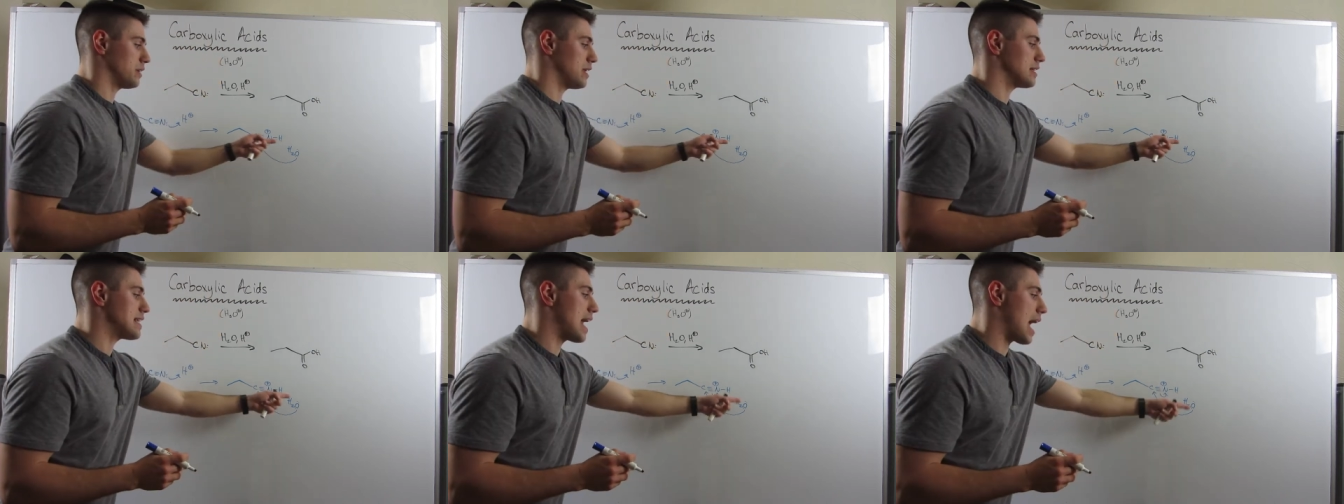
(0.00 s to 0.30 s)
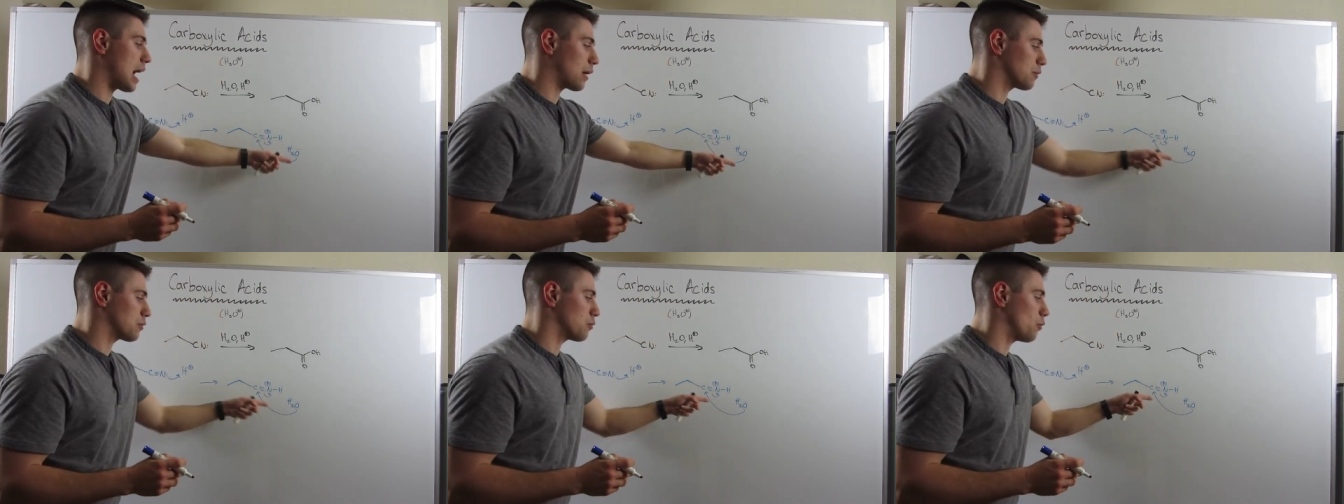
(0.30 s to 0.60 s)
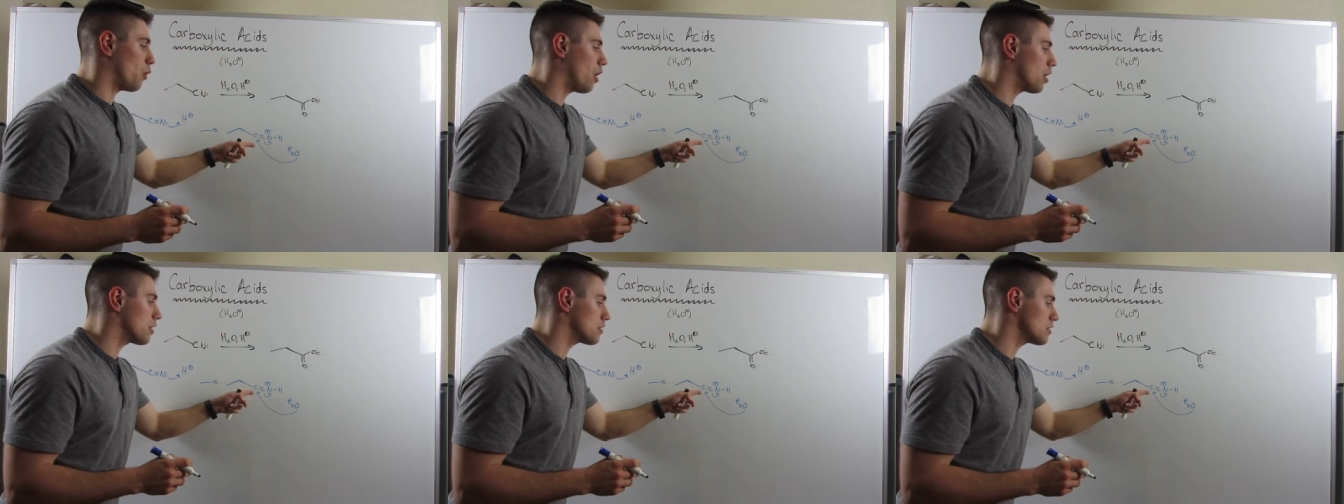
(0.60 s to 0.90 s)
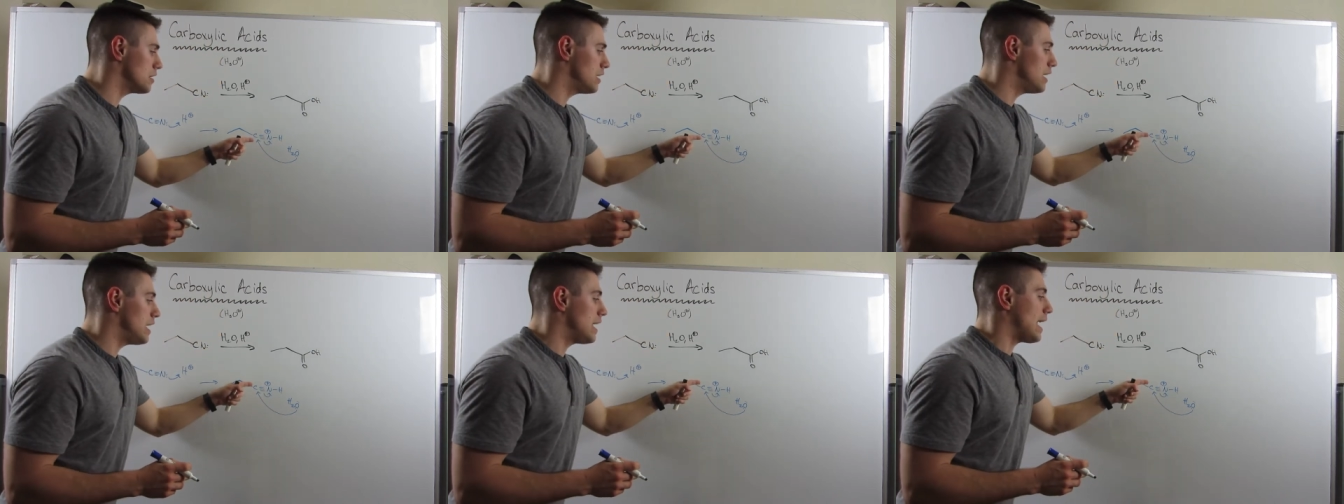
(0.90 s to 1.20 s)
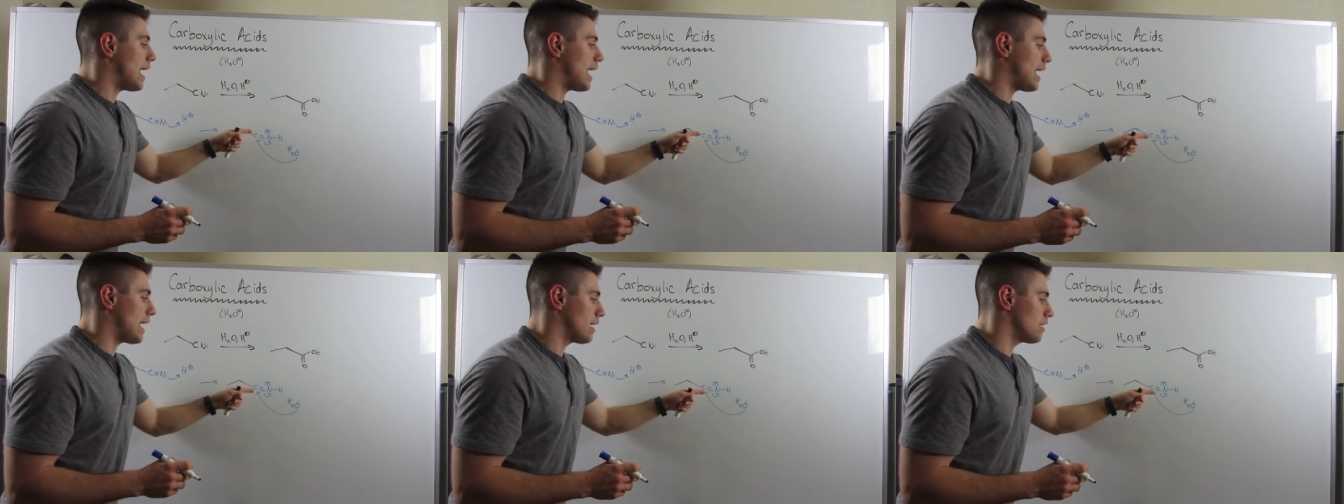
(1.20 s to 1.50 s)
We attack with water,
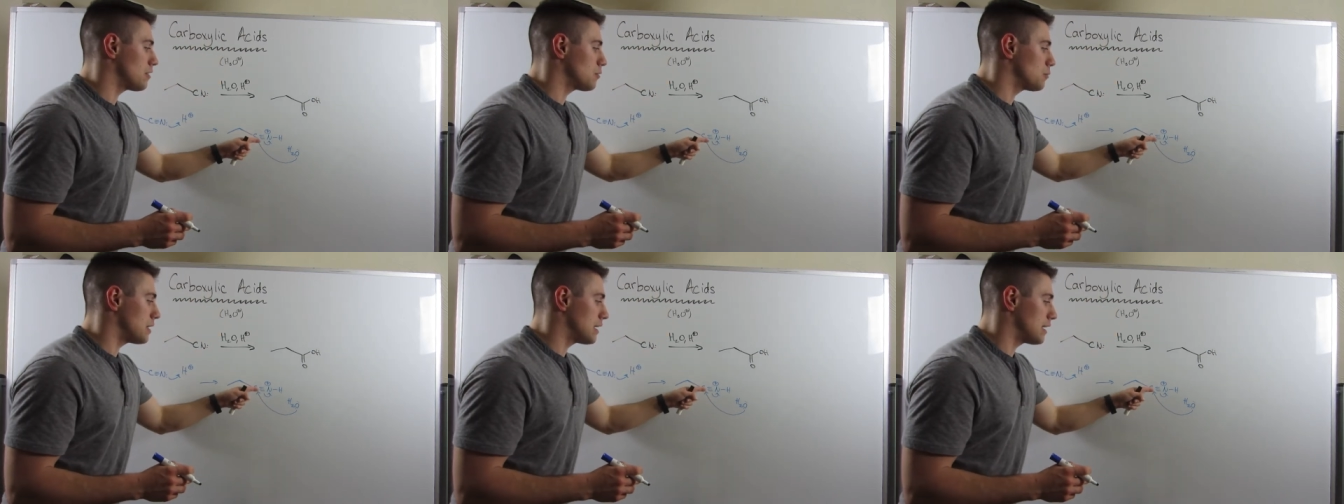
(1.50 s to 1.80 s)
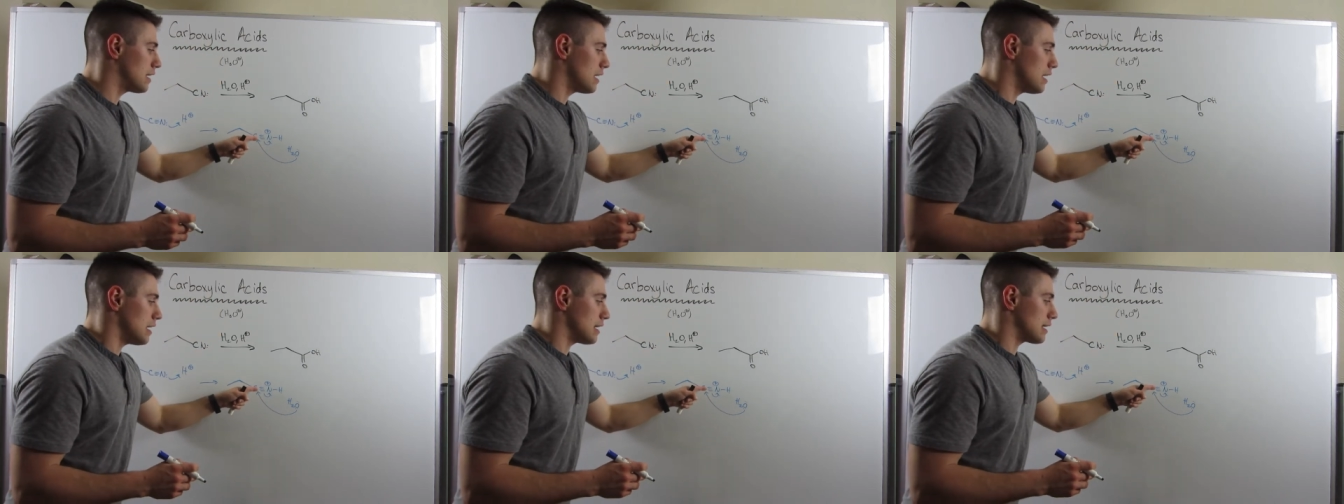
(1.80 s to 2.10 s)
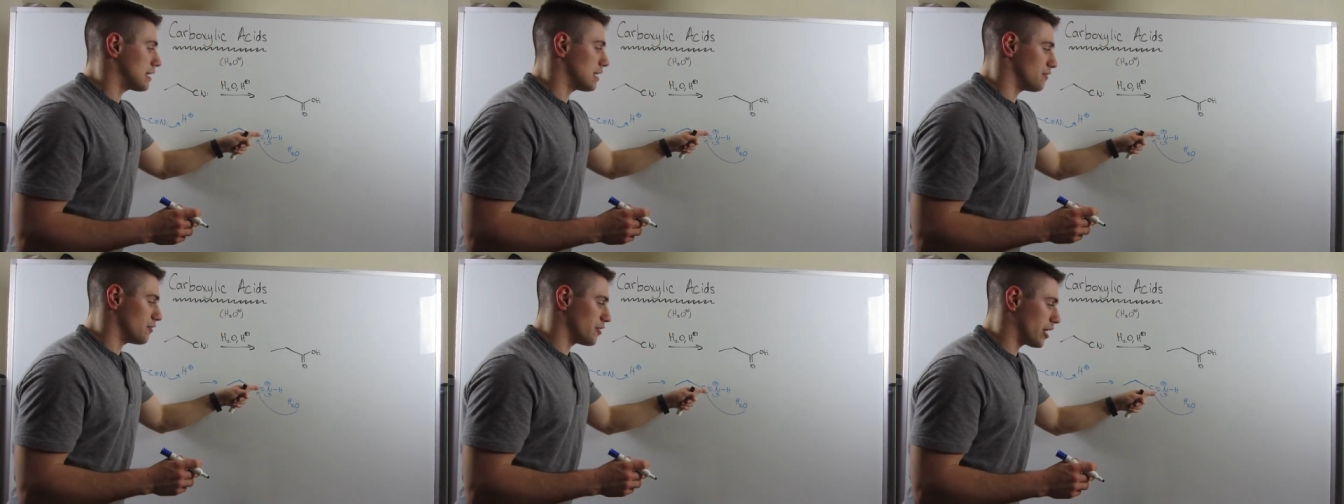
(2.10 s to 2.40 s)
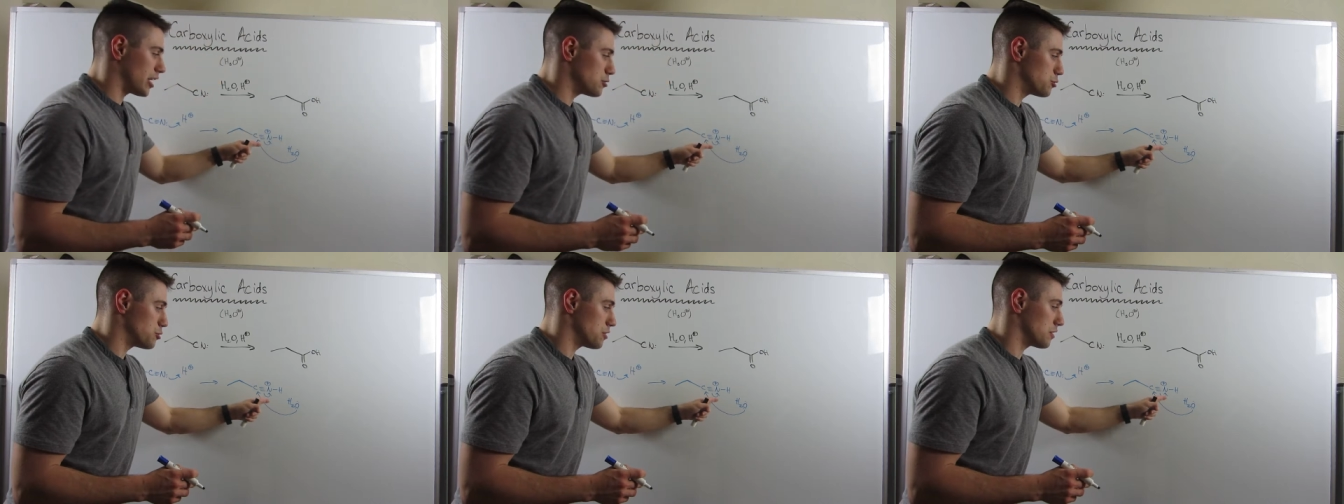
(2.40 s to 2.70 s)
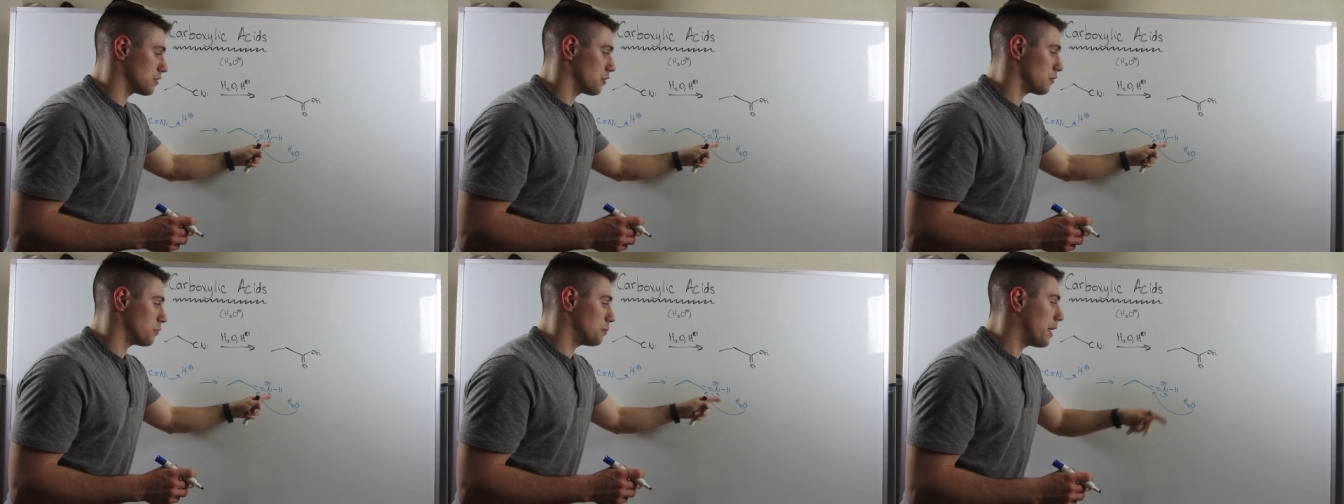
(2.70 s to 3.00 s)
and we give nitrogen
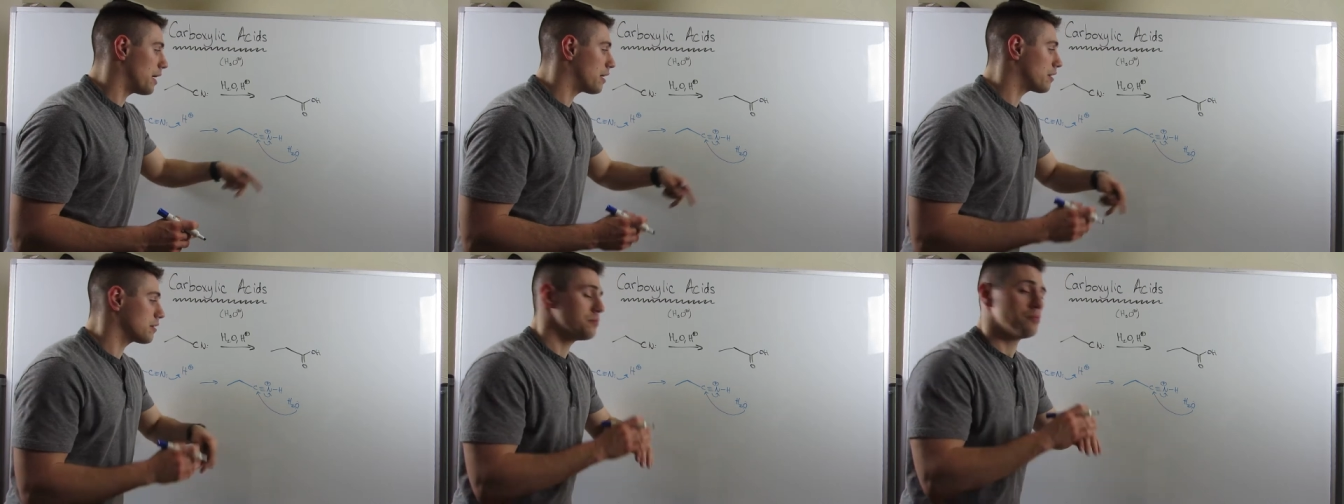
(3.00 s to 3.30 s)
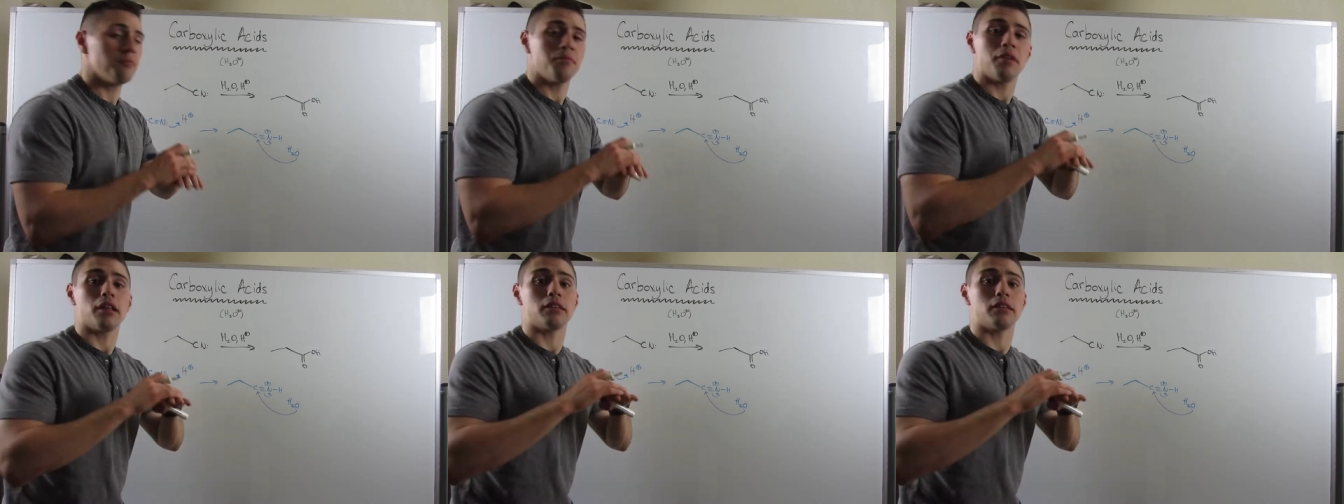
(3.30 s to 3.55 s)
a lone pair,